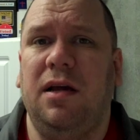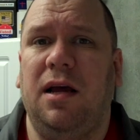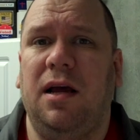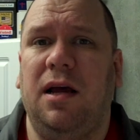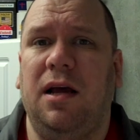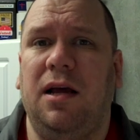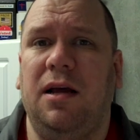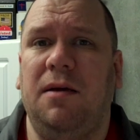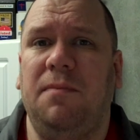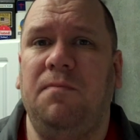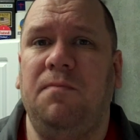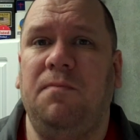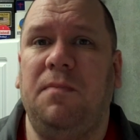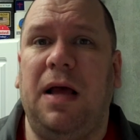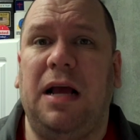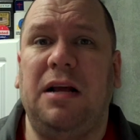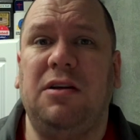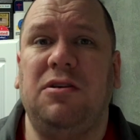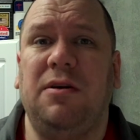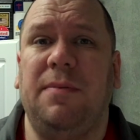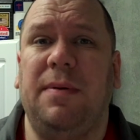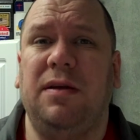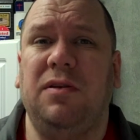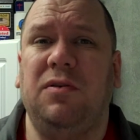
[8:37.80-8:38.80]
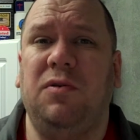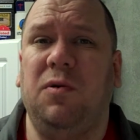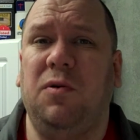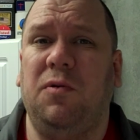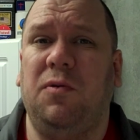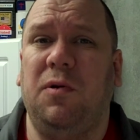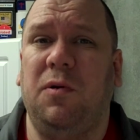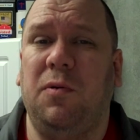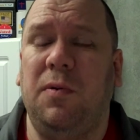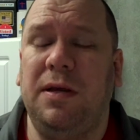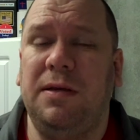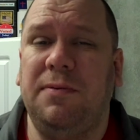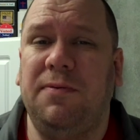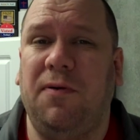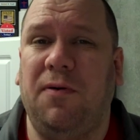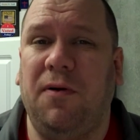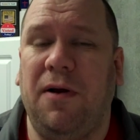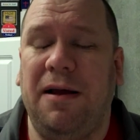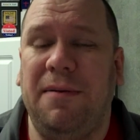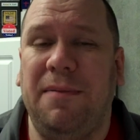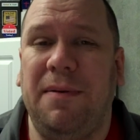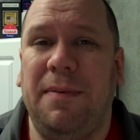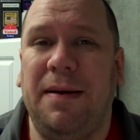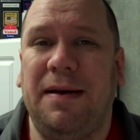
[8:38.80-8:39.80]
actually about 2 or 3 weeks
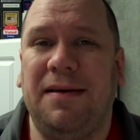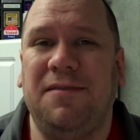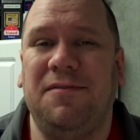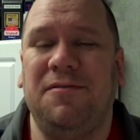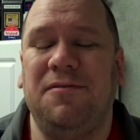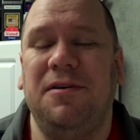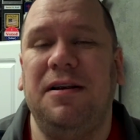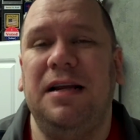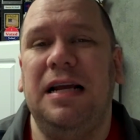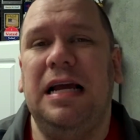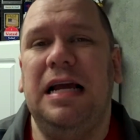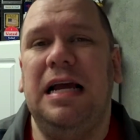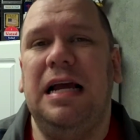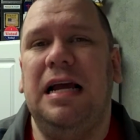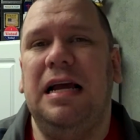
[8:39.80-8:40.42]
before I had my back surgery,